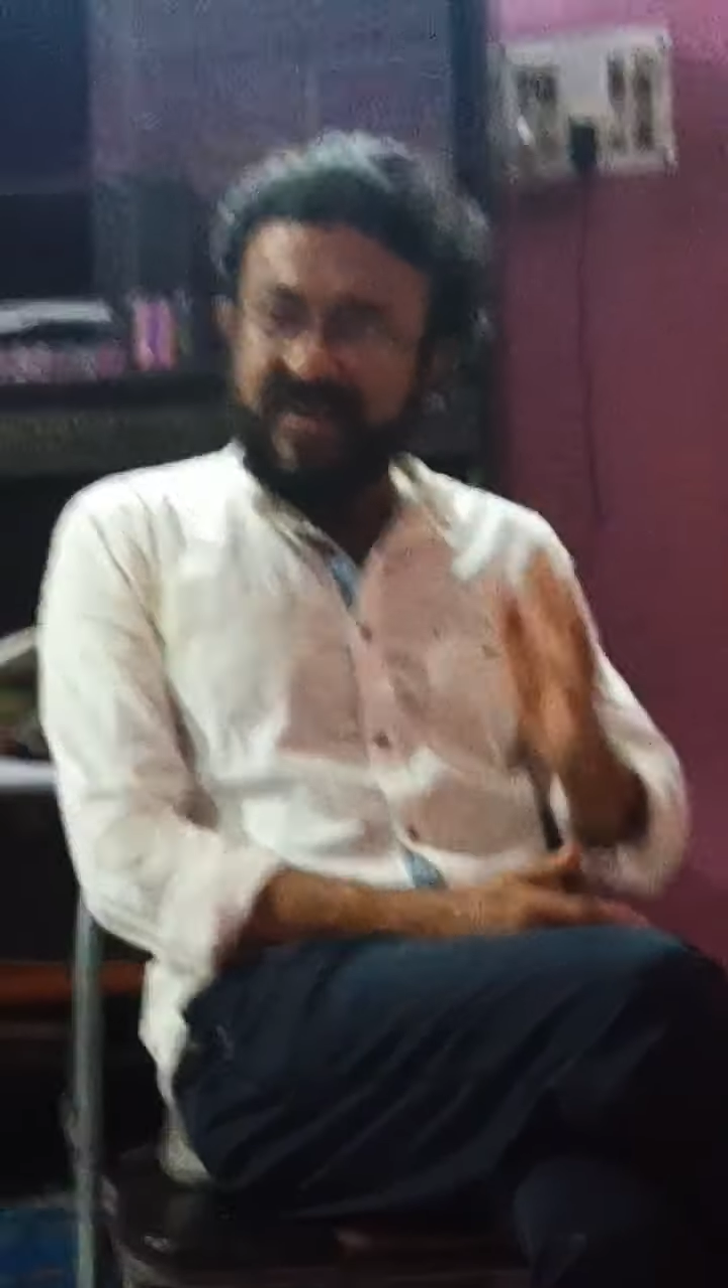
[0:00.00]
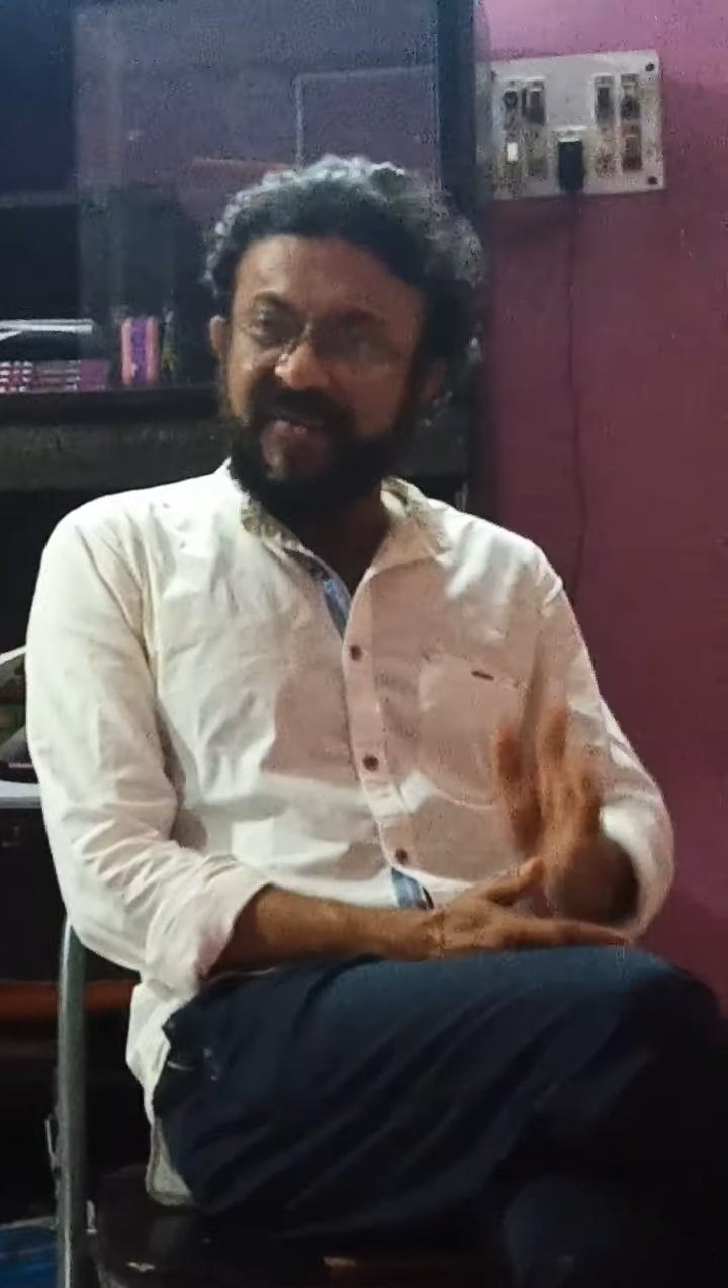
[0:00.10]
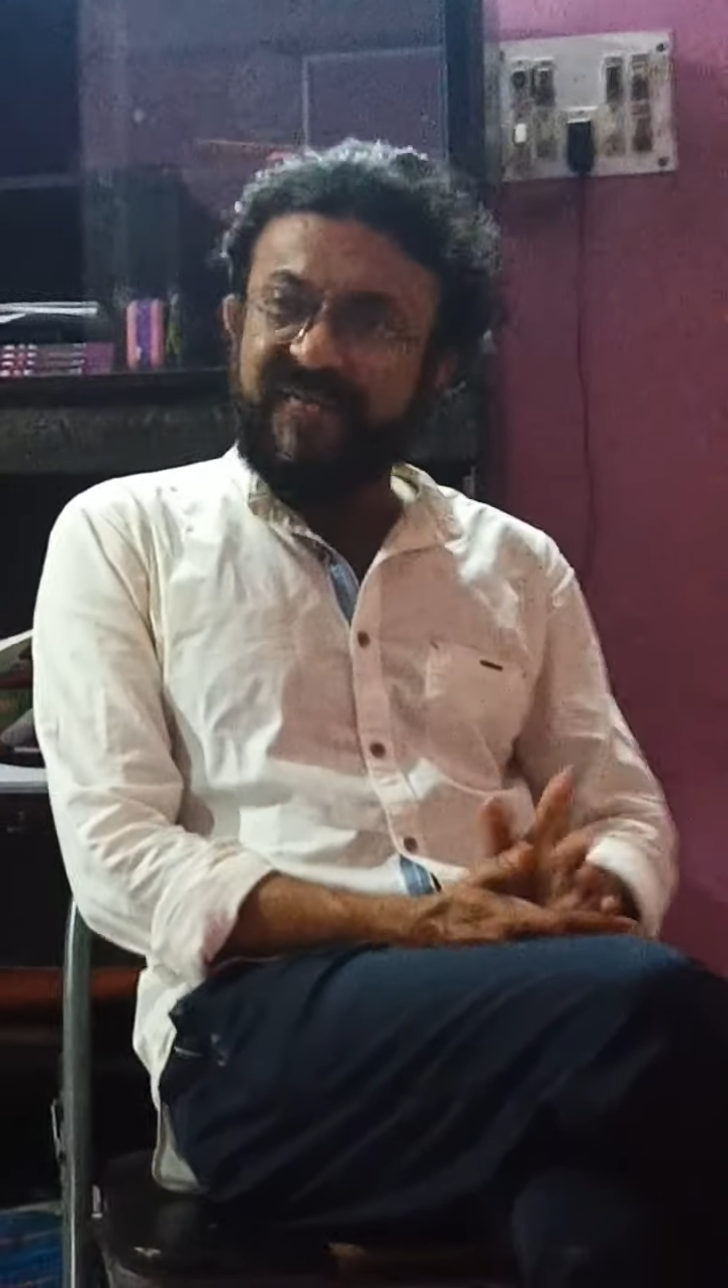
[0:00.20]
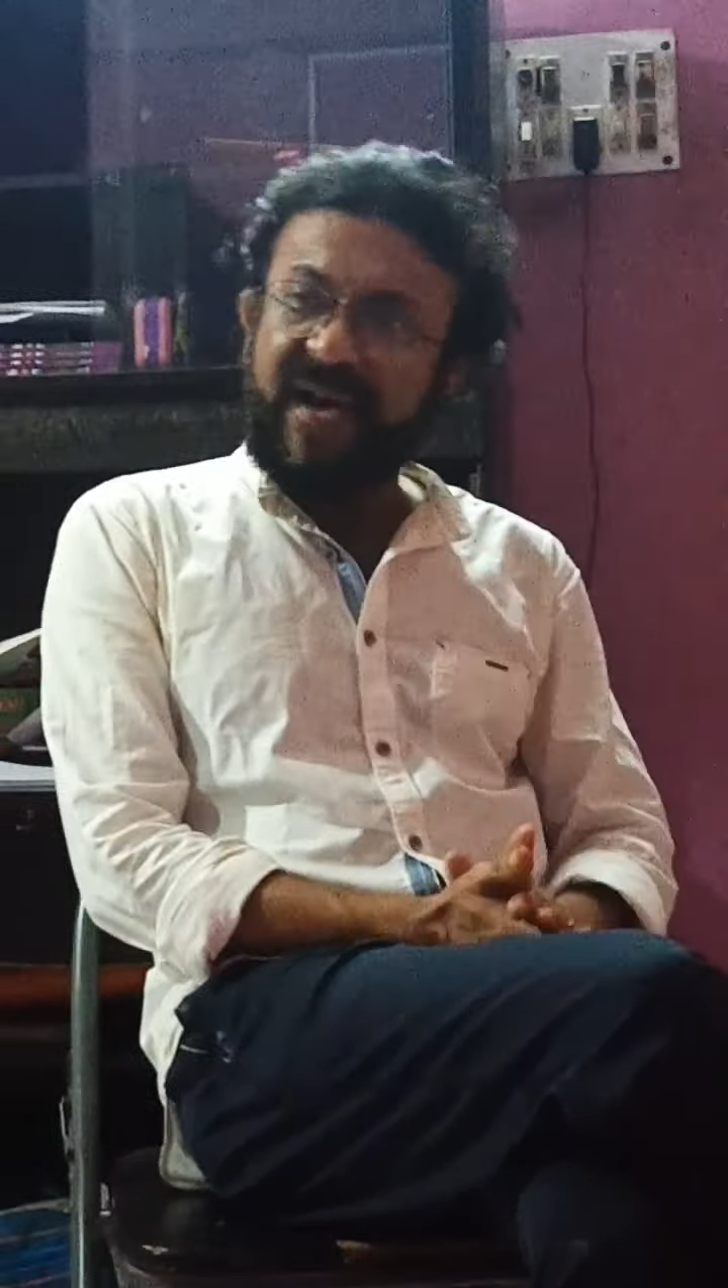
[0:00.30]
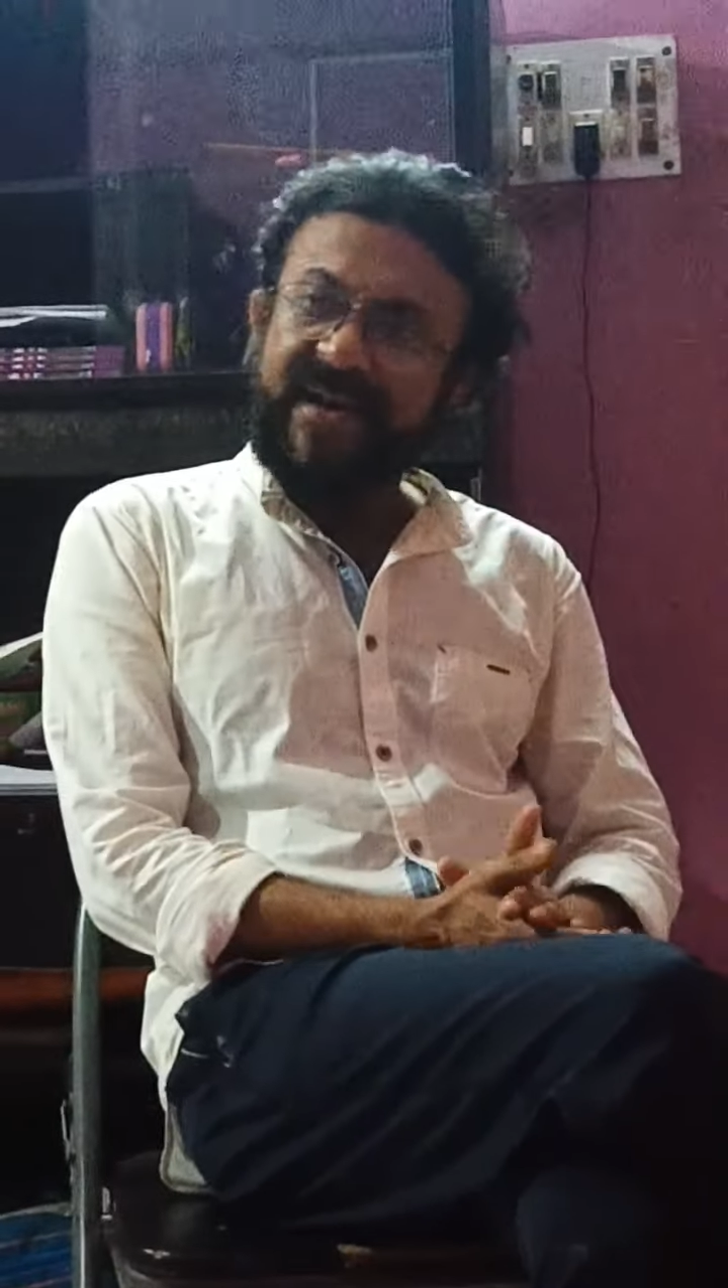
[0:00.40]

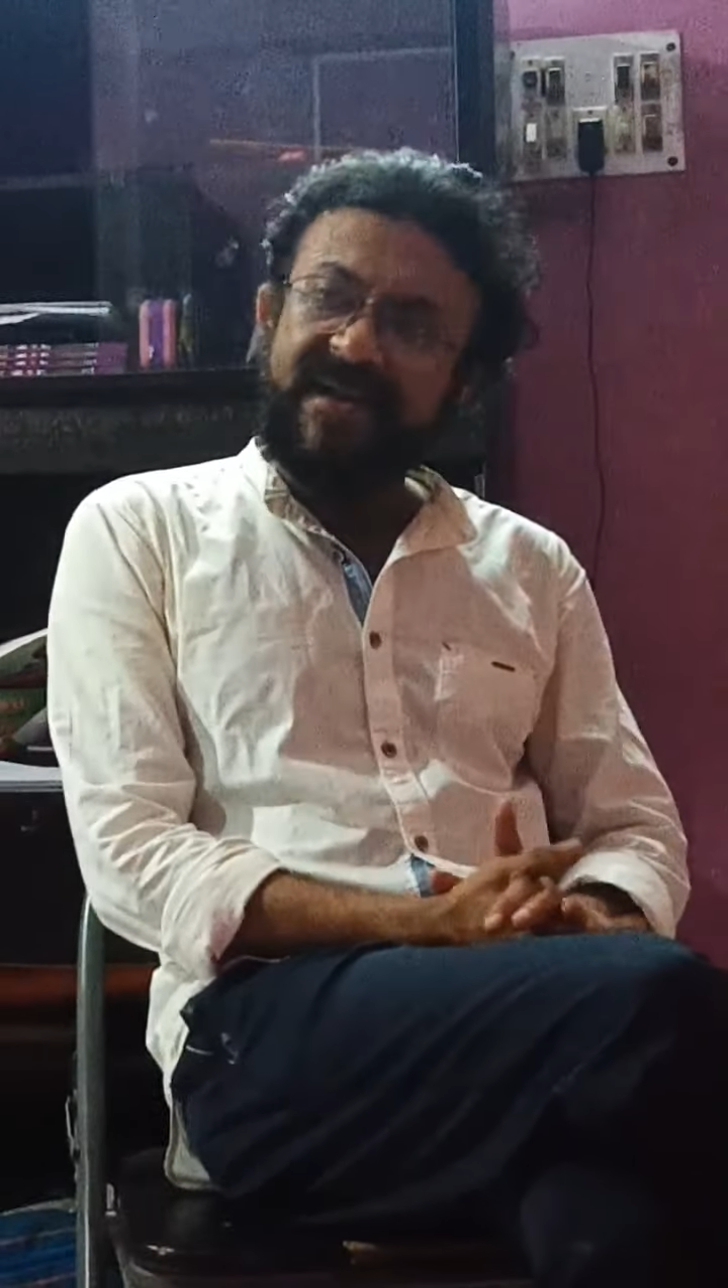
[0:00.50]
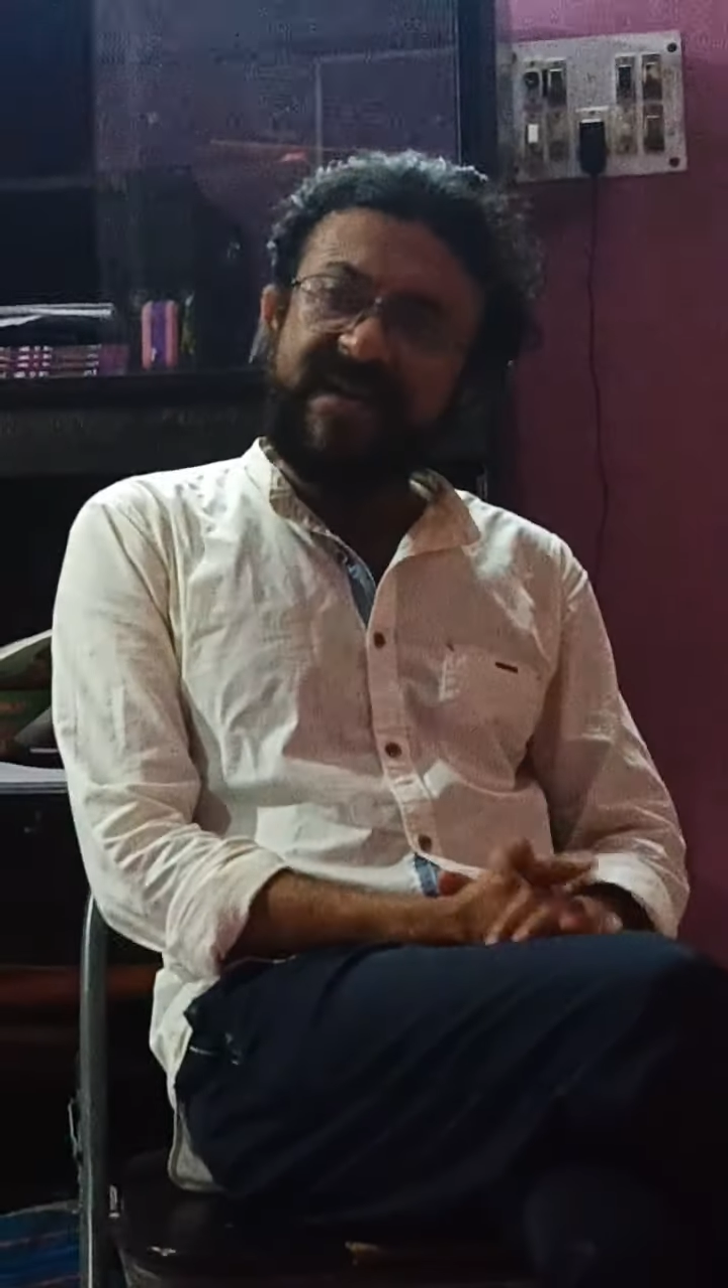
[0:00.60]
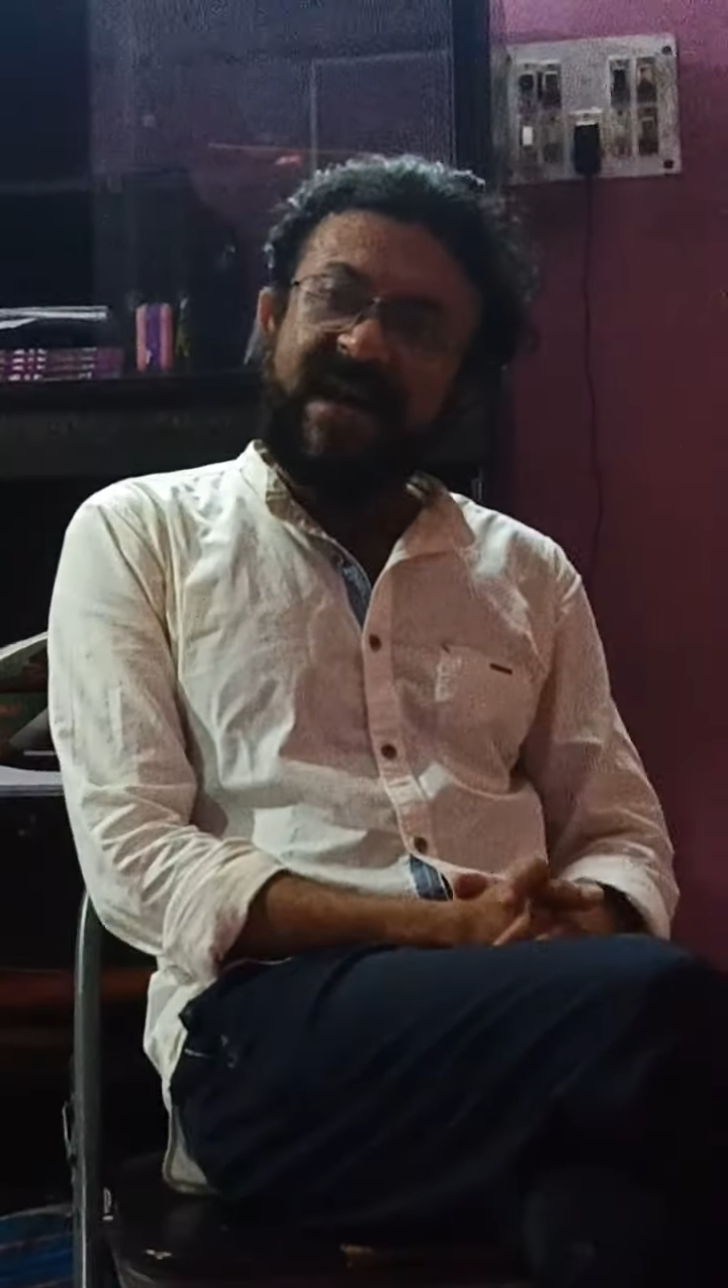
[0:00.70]
defined